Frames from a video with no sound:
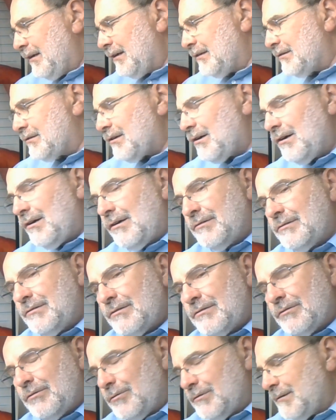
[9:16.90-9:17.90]
It's called
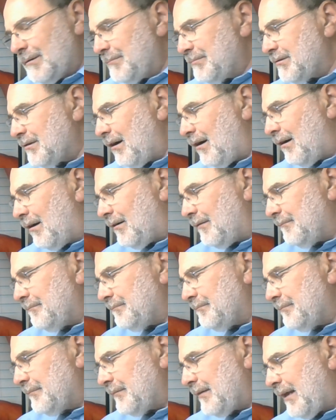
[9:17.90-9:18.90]
Coulomb's law,
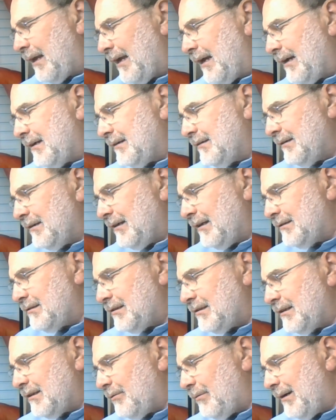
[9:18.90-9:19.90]
and it's
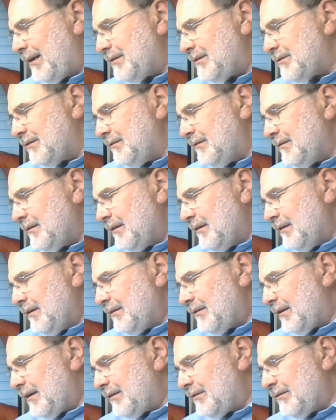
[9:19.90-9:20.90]
an equation
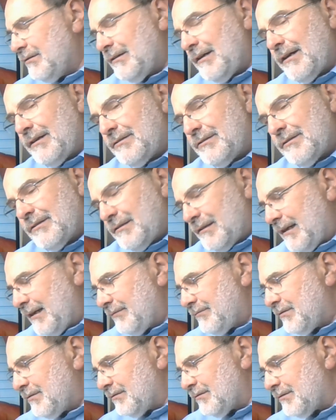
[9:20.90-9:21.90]
that you guys are going to
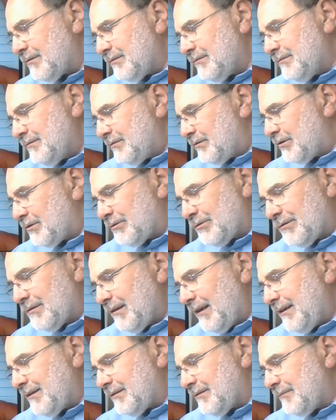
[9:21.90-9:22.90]
have to learn sooner or
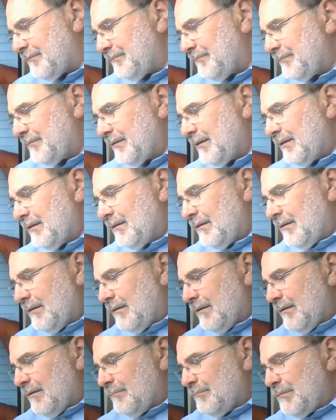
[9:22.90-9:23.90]
later.
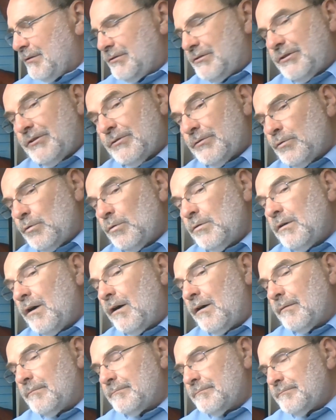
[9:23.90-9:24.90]
Monsieur
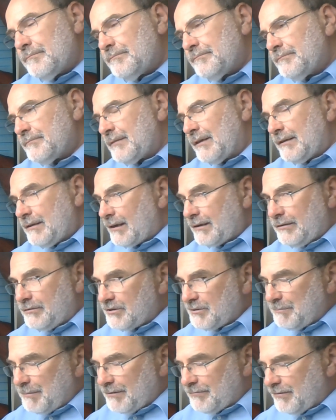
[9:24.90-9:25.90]
Coulomb, and I don't
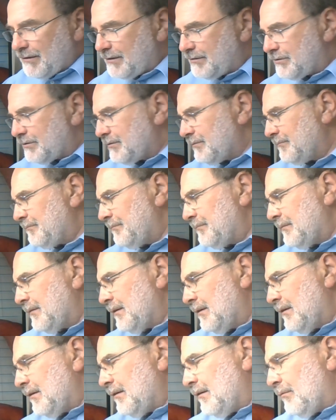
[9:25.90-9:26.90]
speak French,
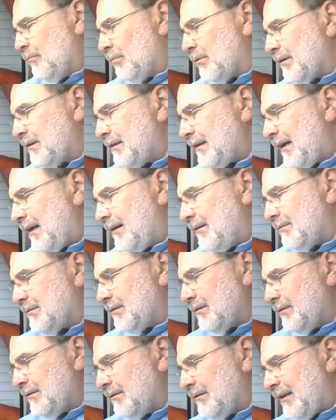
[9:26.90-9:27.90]
worked out
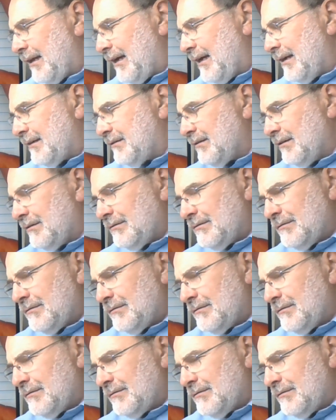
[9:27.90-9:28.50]
that